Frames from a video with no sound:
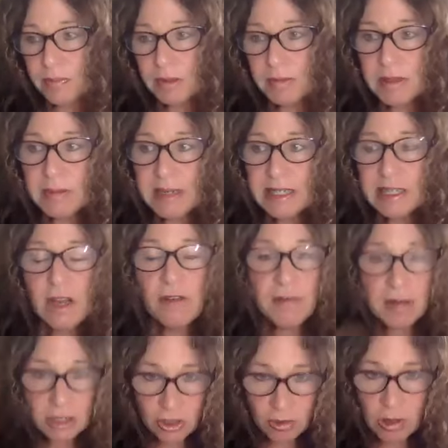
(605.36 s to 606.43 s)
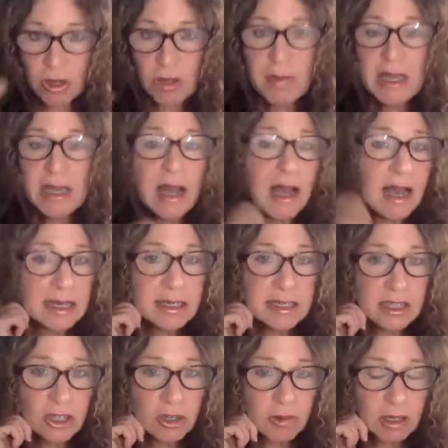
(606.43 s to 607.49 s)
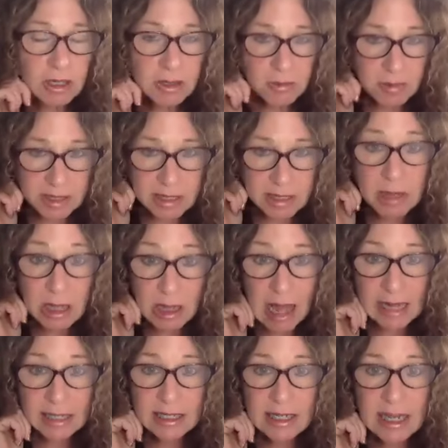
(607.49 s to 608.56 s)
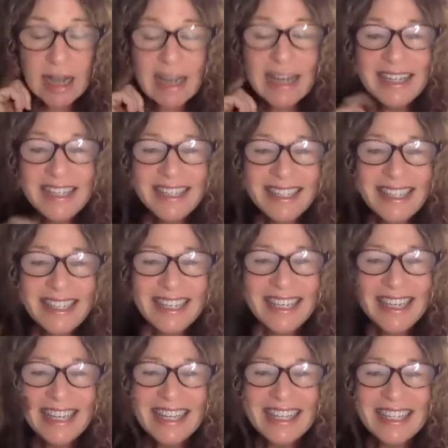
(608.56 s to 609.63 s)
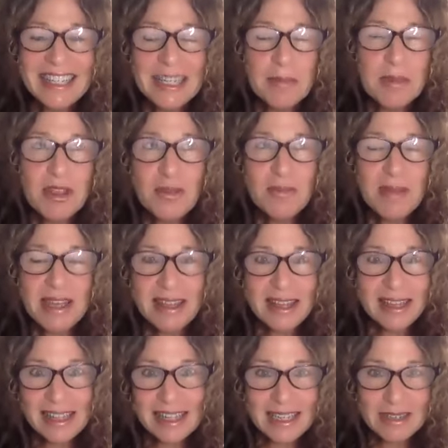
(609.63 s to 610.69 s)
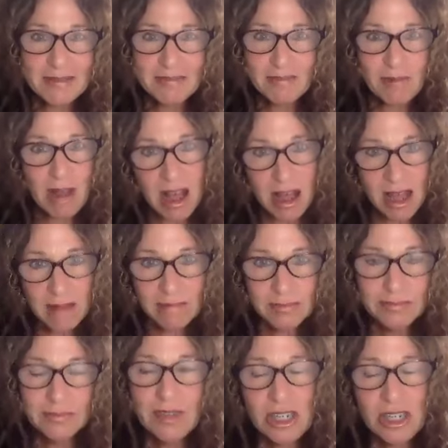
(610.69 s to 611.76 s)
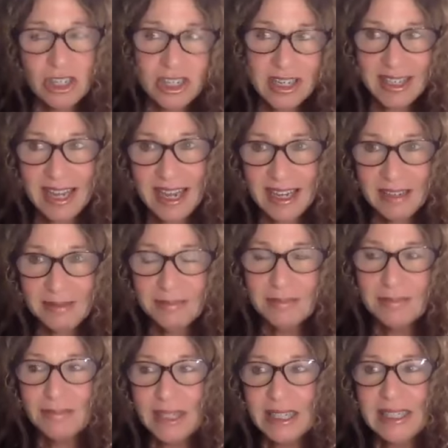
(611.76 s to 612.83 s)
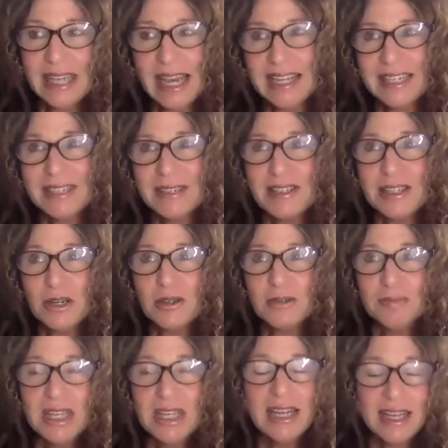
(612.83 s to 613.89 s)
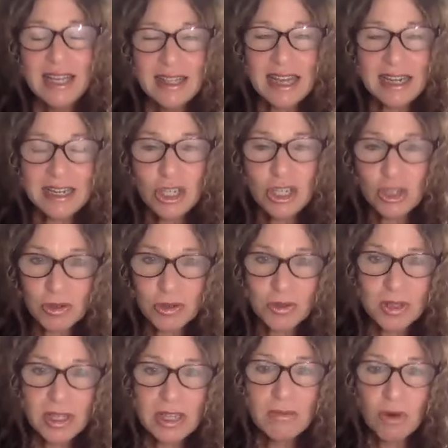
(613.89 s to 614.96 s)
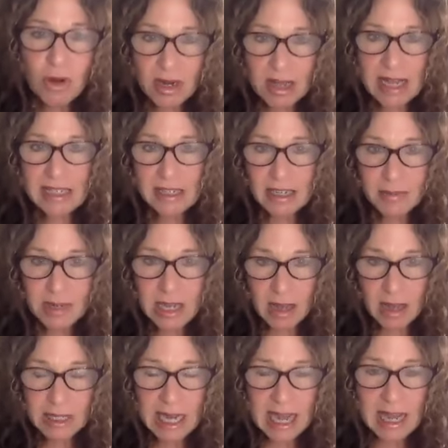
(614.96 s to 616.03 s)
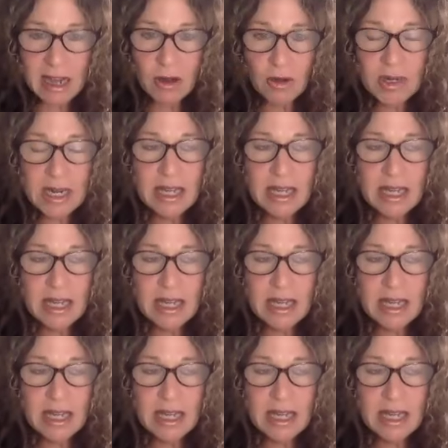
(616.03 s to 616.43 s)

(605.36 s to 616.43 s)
With myself, I do work with my guides. I do work with some galactic guides. And some of you may think that's what? What is she saying? But yeah, so that is truth and more. That's going to be coming out.